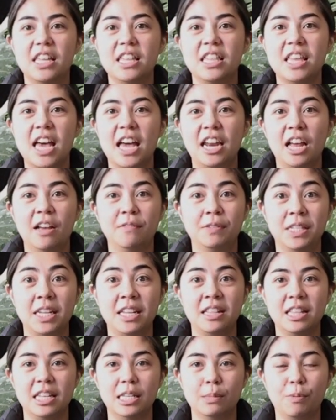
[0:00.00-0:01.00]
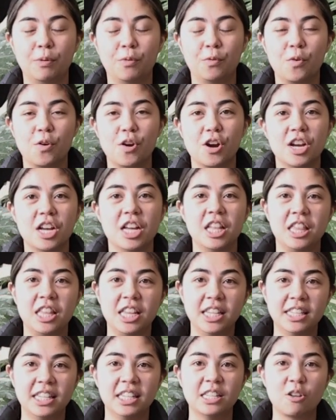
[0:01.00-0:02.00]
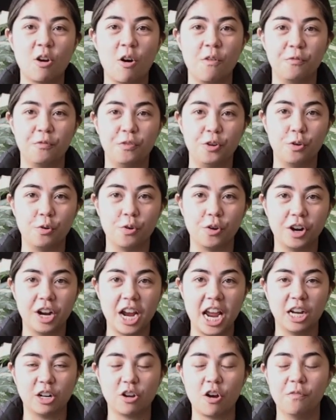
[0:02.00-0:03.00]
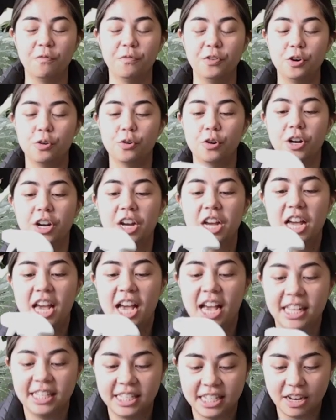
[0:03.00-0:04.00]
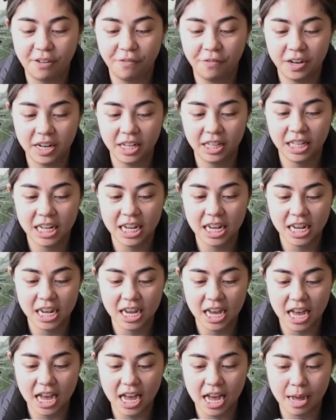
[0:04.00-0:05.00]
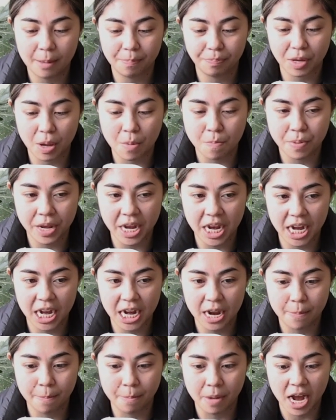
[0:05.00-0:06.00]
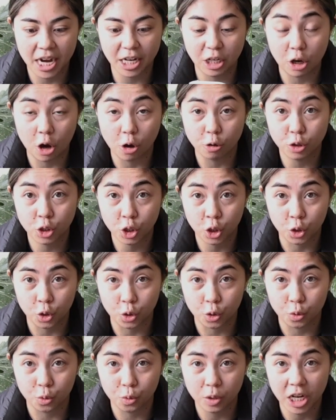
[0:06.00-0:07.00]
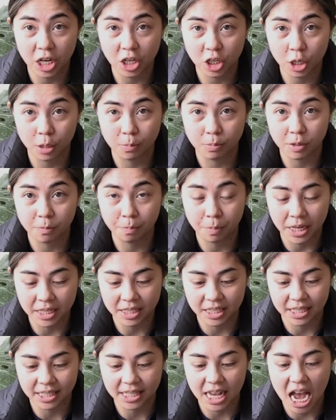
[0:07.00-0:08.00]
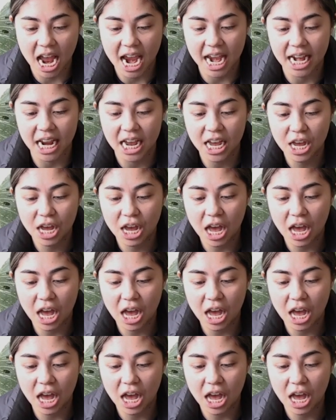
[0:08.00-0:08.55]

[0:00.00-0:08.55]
that have seen this before, this is Confidor. And Confidor has definitely been my go-to in terms of pesticide